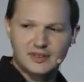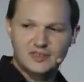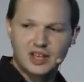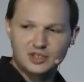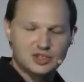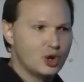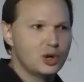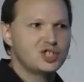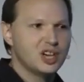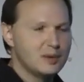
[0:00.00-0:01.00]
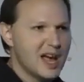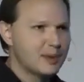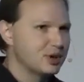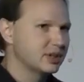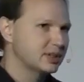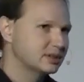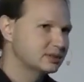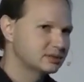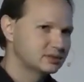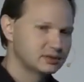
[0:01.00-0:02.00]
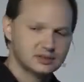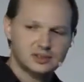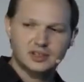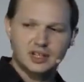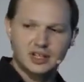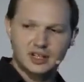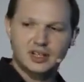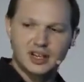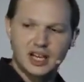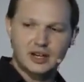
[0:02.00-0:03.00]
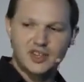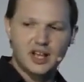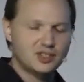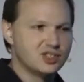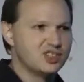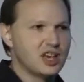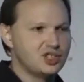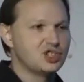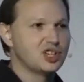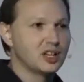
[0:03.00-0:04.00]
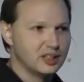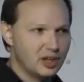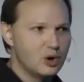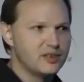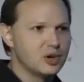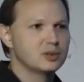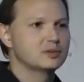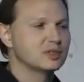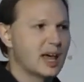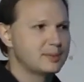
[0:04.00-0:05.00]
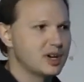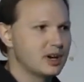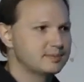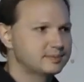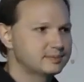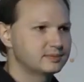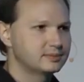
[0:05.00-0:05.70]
If the answer is no, you should get a MacBook. And if the answer is yes, you should get a Lenovo laptop.